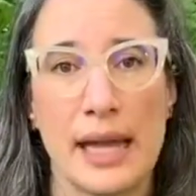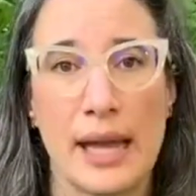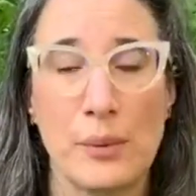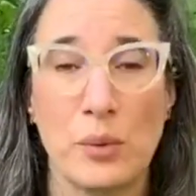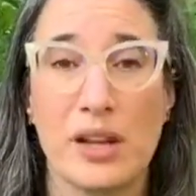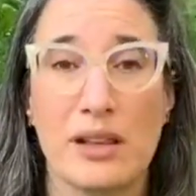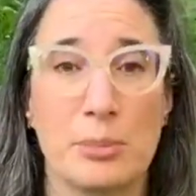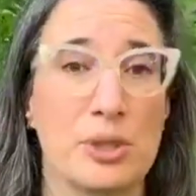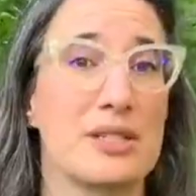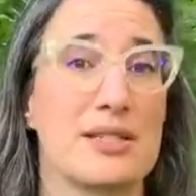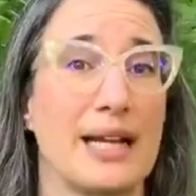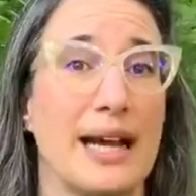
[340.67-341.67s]
One of the books
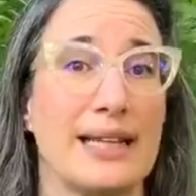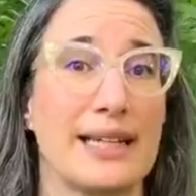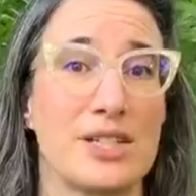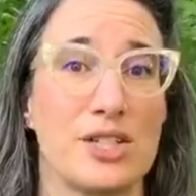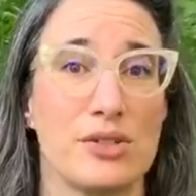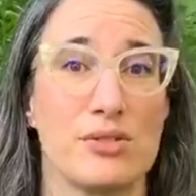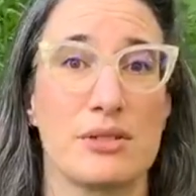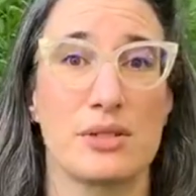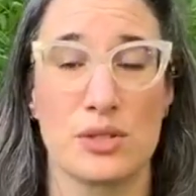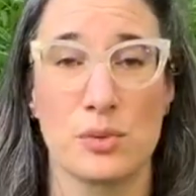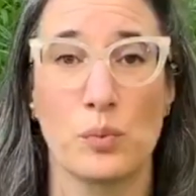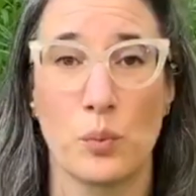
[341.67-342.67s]
that I like to use
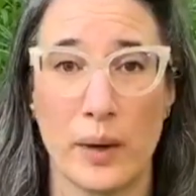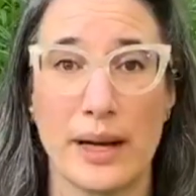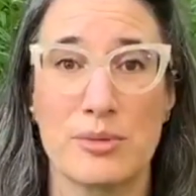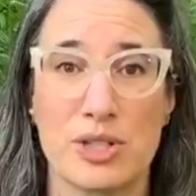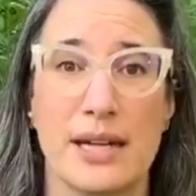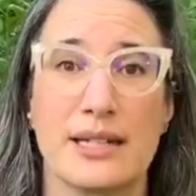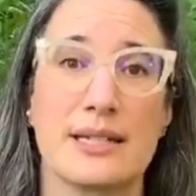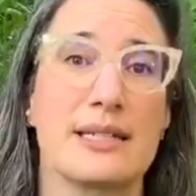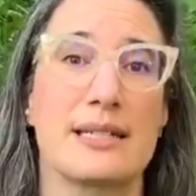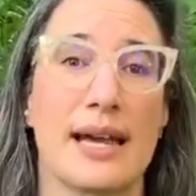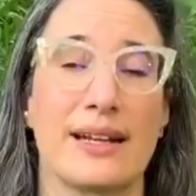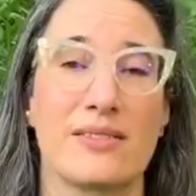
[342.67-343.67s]
when I'm trying to
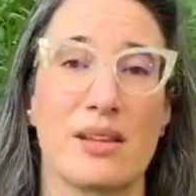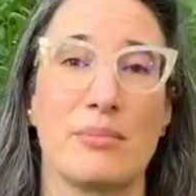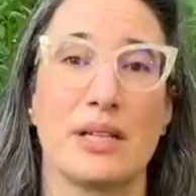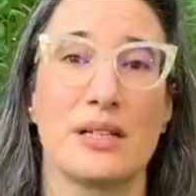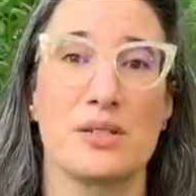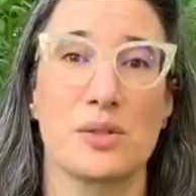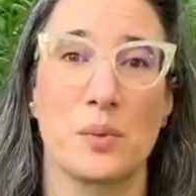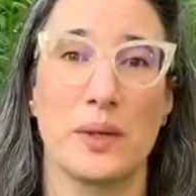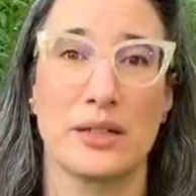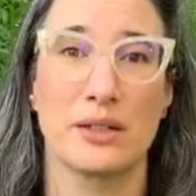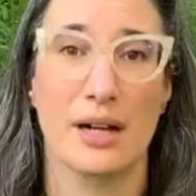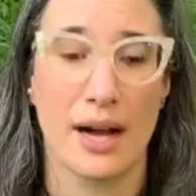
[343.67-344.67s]
decide if something is a weed
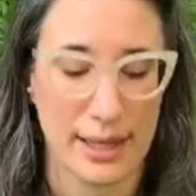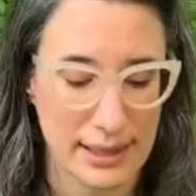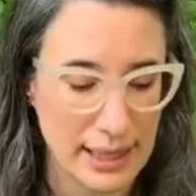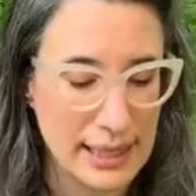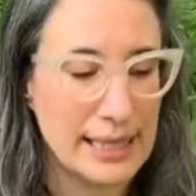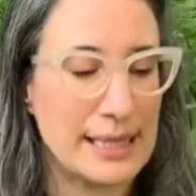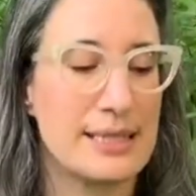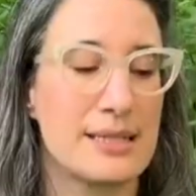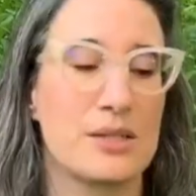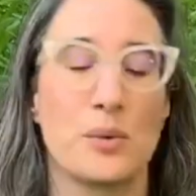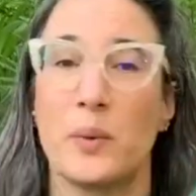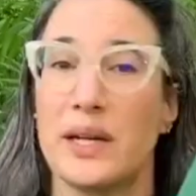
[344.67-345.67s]
or not is
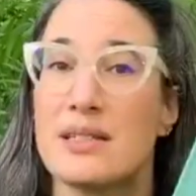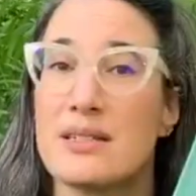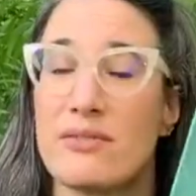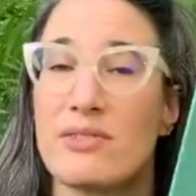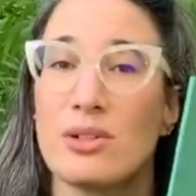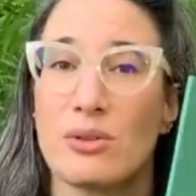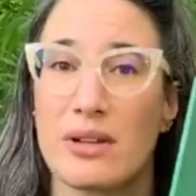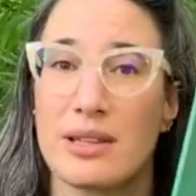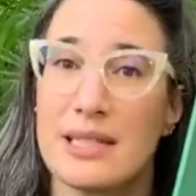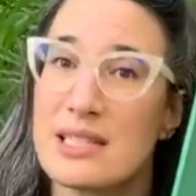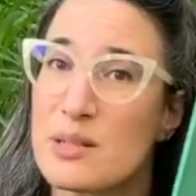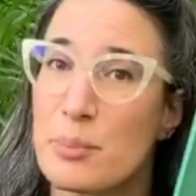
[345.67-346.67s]
the Weeds of the
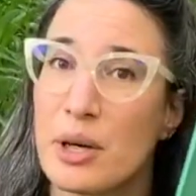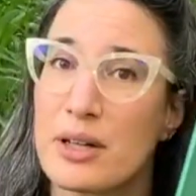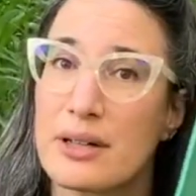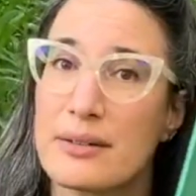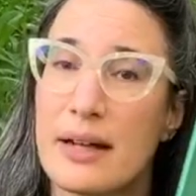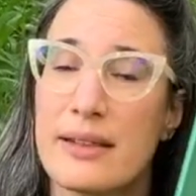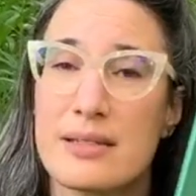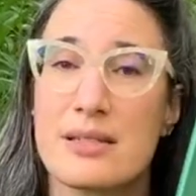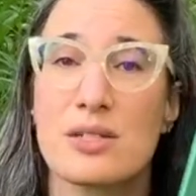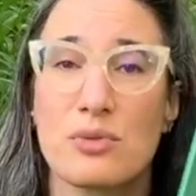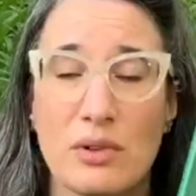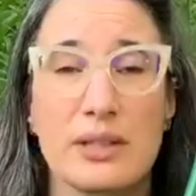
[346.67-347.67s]
Northeast book. This is
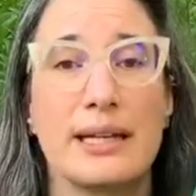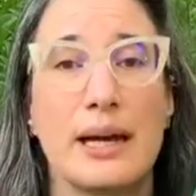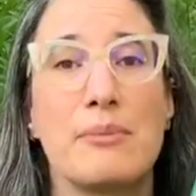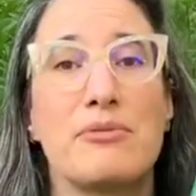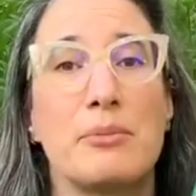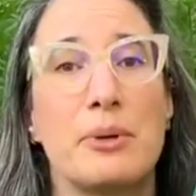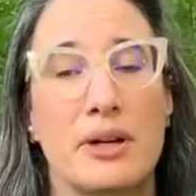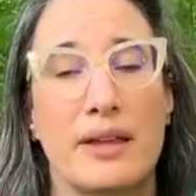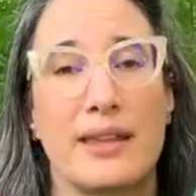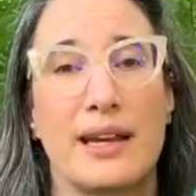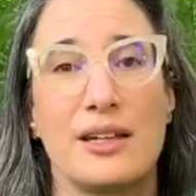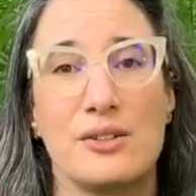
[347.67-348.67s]
a really helpful book that
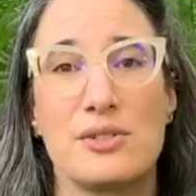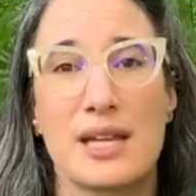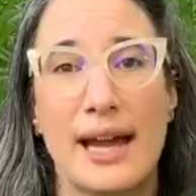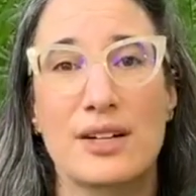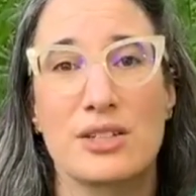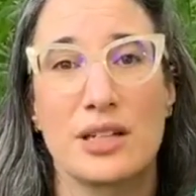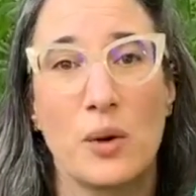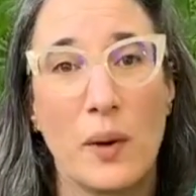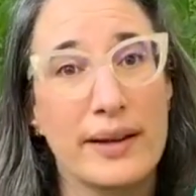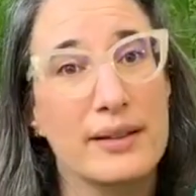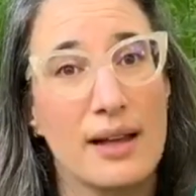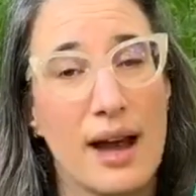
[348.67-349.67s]
I use actually quite
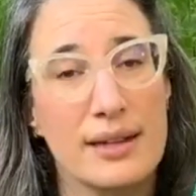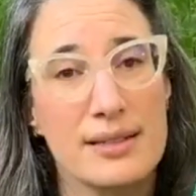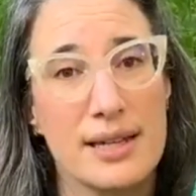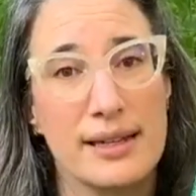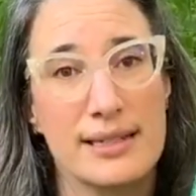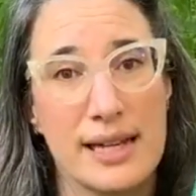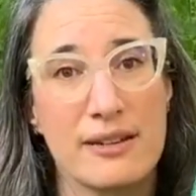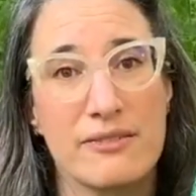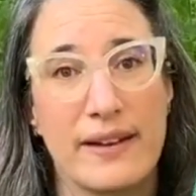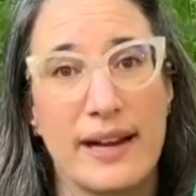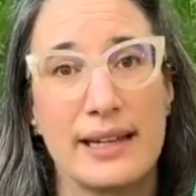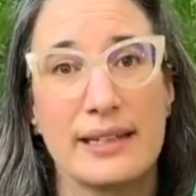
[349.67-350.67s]
a lot to
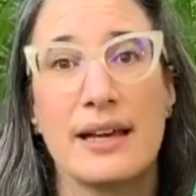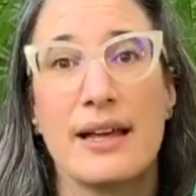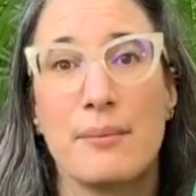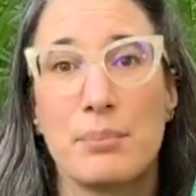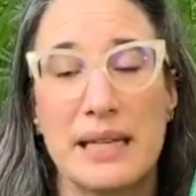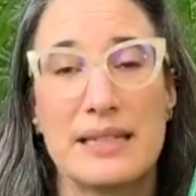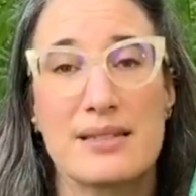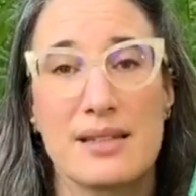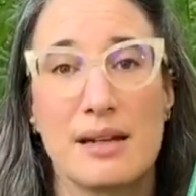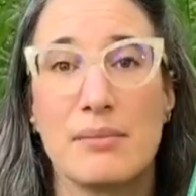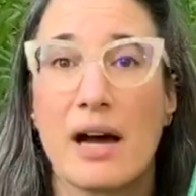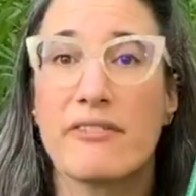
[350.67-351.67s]
identify plants that
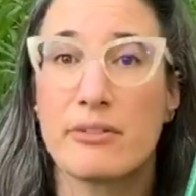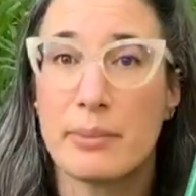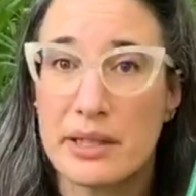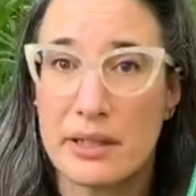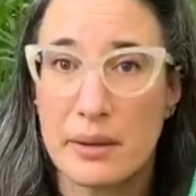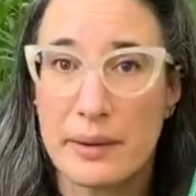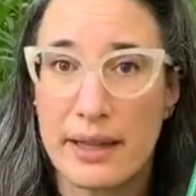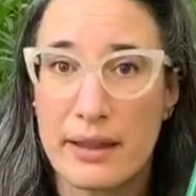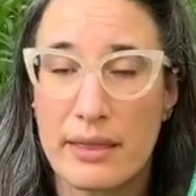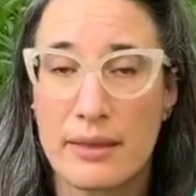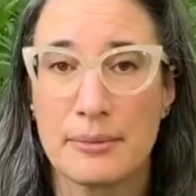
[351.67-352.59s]
I'm not familiar with.